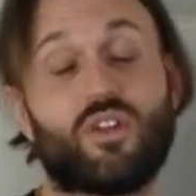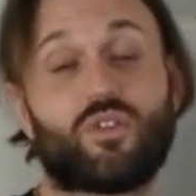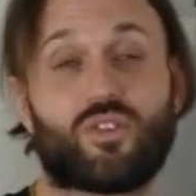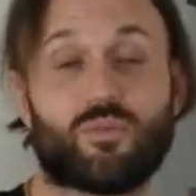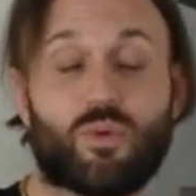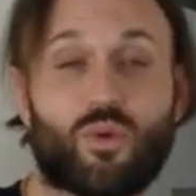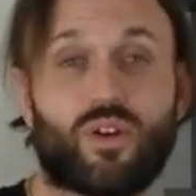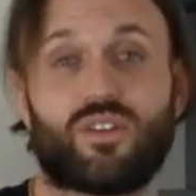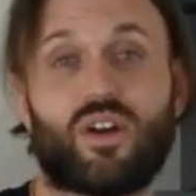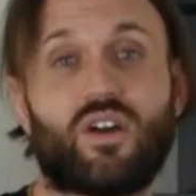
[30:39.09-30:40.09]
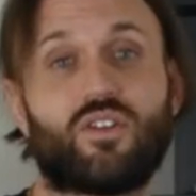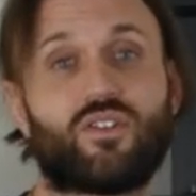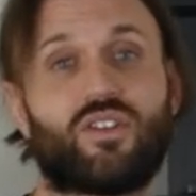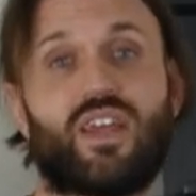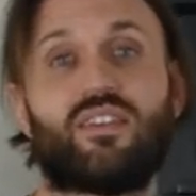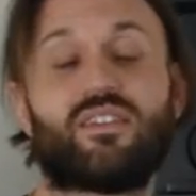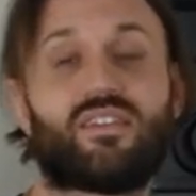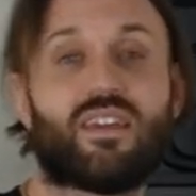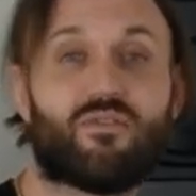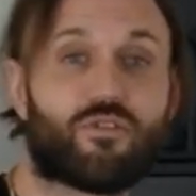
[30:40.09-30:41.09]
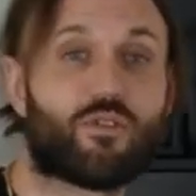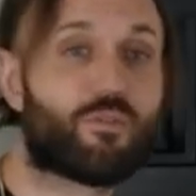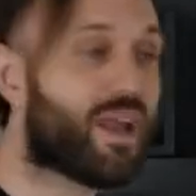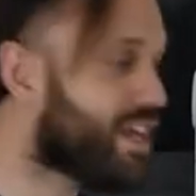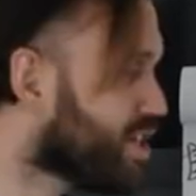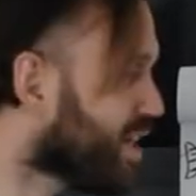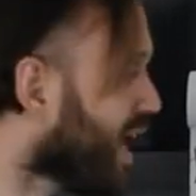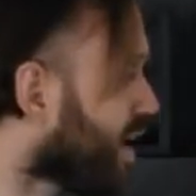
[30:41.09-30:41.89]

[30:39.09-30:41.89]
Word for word: So it's important to understand this information.